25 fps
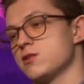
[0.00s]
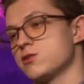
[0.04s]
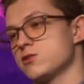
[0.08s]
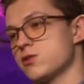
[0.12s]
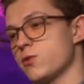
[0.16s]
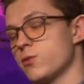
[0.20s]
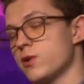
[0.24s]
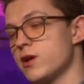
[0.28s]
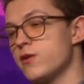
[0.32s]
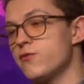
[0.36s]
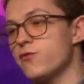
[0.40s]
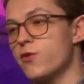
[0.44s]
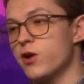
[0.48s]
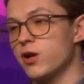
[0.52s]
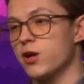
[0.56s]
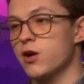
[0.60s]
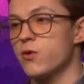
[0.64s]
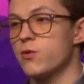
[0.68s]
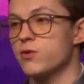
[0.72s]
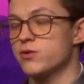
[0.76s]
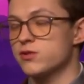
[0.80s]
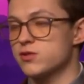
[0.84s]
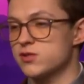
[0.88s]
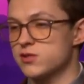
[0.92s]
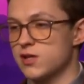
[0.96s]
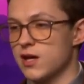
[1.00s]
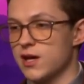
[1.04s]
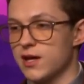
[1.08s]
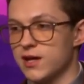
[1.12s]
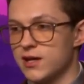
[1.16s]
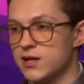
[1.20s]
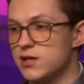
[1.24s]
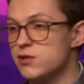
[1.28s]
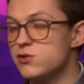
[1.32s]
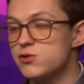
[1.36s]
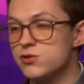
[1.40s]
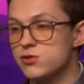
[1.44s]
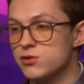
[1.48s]
So whenever I go on
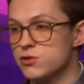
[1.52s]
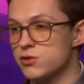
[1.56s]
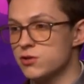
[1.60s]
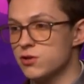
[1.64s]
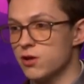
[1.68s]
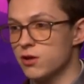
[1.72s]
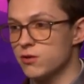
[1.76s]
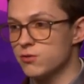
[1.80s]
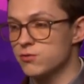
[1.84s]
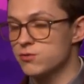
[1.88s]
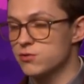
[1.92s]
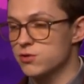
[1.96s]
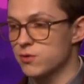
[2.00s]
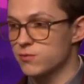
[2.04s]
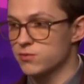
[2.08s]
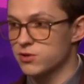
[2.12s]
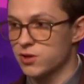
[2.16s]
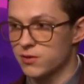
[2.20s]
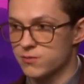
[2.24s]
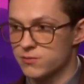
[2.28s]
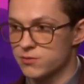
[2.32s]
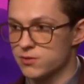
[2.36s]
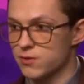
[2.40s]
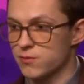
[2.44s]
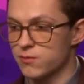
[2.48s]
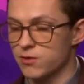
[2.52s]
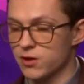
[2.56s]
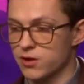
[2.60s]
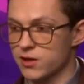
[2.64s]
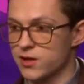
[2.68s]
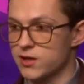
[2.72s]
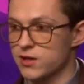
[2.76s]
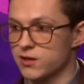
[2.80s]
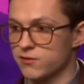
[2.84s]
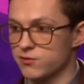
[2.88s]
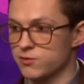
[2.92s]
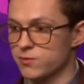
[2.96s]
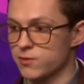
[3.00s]
stage, you know, sometimes I'm
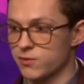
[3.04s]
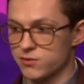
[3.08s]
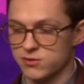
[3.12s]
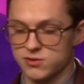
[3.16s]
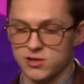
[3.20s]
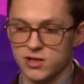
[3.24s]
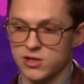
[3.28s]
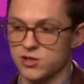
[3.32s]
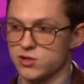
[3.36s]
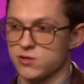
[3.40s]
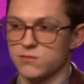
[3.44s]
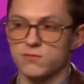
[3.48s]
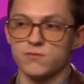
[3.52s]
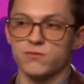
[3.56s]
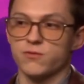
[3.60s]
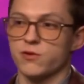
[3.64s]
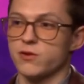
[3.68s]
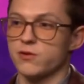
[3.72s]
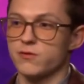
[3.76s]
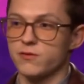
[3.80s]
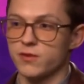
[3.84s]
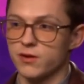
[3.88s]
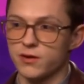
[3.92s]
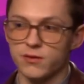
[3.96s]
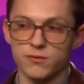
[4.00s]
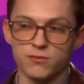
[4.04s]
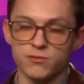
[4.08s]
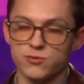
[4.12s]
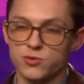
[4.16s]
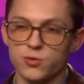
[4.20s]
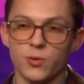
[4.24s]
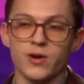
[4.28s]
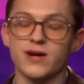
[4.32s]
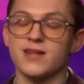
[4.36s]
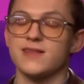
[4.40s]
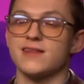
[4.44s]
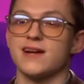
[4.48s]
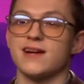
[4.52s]
lucky enough to be on stage in front of around
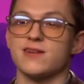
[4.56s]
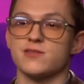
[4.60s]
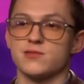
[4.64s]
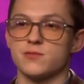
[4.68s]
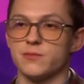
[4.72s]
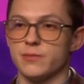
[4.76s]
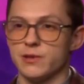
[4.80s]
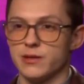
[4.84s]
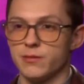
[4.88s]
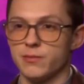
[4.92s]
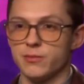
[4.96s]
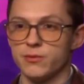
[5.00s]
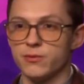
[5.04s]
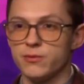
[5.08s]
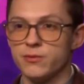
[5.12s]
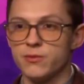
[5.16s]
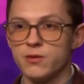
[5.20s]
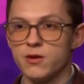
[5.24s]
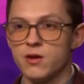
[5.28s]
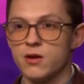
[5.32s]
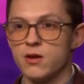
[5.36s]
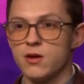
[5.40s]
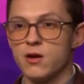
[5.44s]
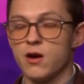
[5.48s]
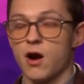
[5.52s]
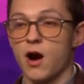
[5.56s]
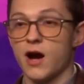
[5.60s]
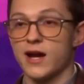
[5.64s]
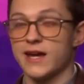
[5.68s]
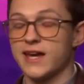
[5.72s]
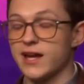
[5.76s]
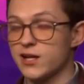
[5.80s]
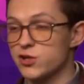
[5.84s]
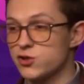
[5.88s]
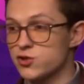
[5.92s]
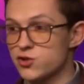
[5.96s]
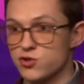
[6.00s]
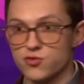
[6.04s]
20,000 people, I
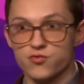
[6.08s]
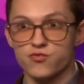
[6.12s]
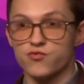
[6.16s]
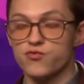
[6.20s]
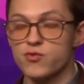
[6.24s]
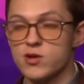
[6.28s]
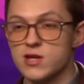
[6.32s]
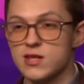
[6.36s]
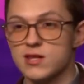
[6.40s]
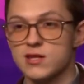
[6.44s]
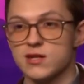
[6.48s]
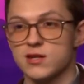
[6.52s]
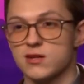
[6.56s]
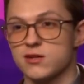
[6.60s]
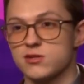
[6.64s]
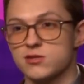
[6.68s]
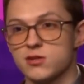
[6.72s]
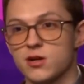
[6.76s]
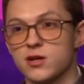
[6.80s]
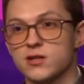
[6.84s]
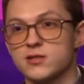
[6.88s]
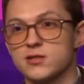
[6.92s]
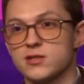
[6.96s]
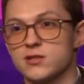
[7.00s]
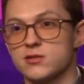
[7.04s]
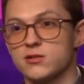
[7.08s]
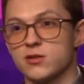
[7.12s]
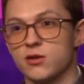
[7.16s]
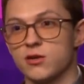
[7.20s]
get just really excited